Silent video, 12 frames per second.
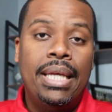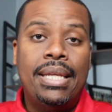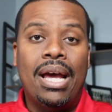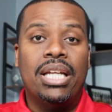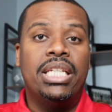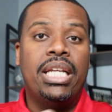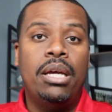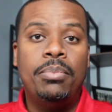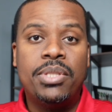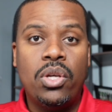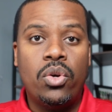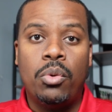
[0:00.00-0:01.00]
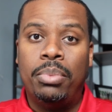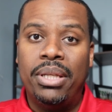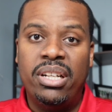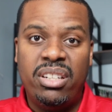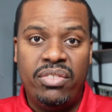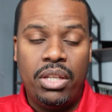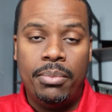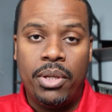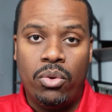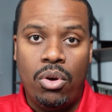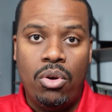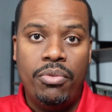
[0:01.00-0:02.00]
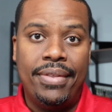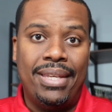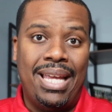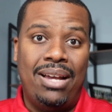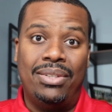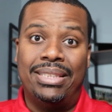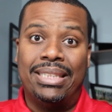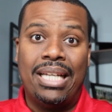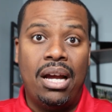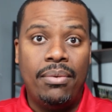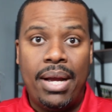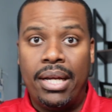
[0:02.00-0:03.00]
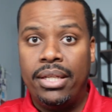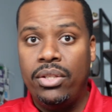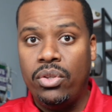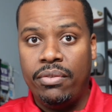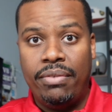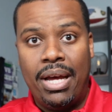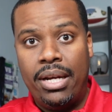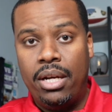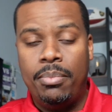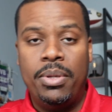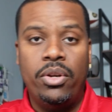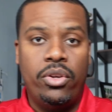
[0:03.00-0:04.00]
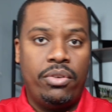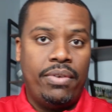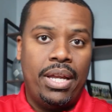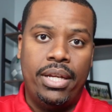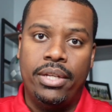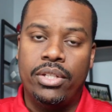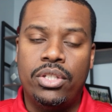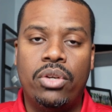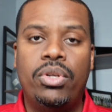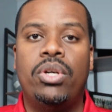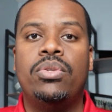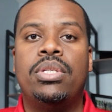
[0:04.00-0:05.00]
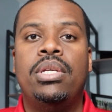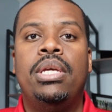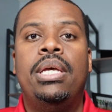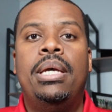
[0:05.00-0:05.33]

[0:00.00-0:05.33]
Now, I did an episode on player development growth and how it's skyrocketing. You can find it up here. You can find it in the show notes.